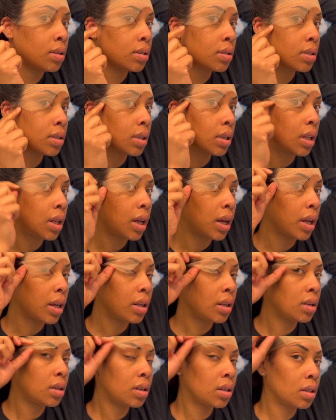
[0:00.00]
It's a lot.
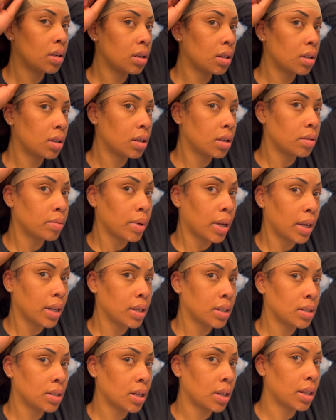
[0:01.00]
Because
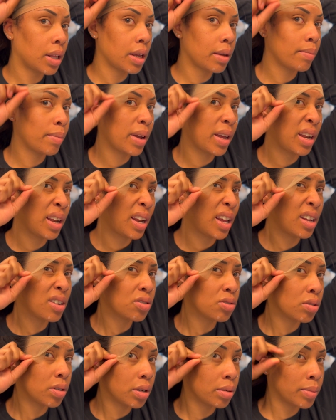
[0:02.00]
it's not like my
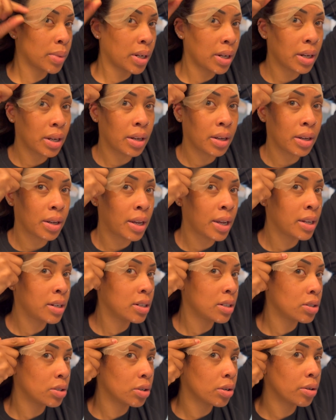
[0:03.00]
natural hair. My
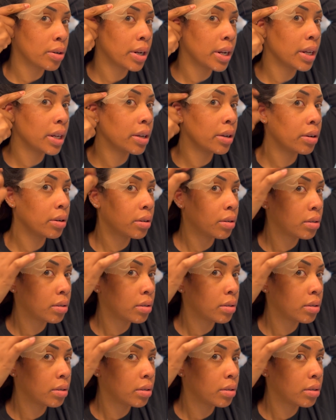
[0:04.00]
edges are right here.